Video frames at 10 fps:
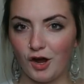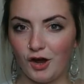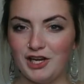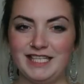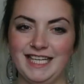
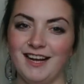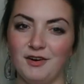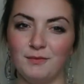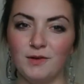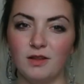I didn't get
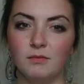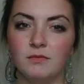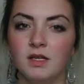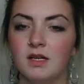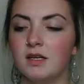on with them.
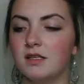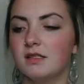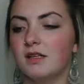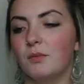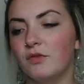
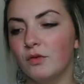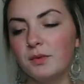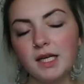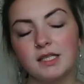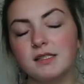So before
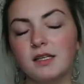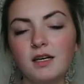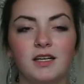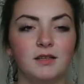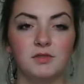we get
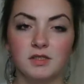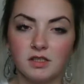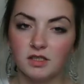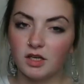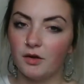started, I'm just
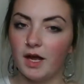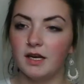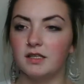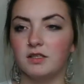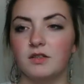going to go ahead
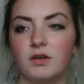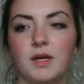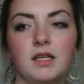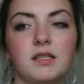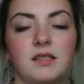and do the
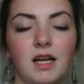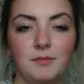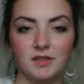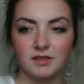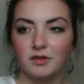quick
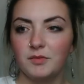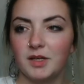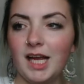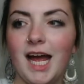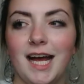disclaimer. Sorry, my
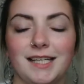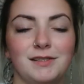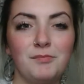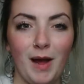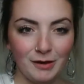cat is
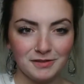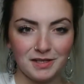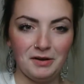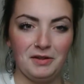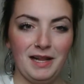about to
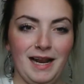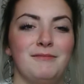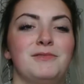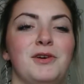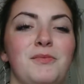go on the
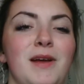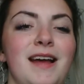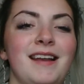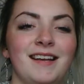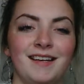laptop
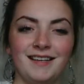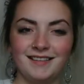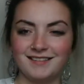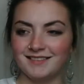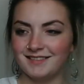and
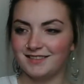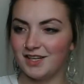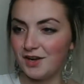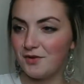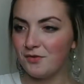
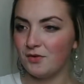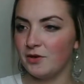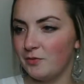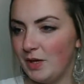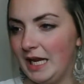no,
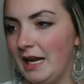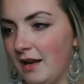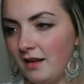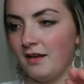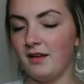Lupin.
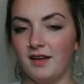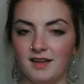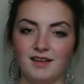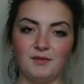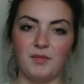
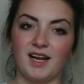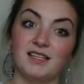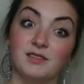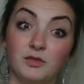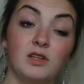My
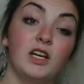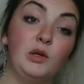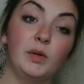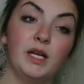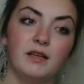cat's called
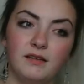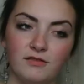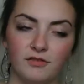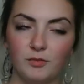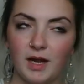Lupin
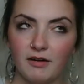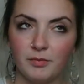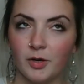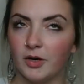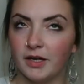from Harry
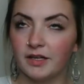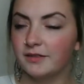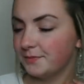Potter.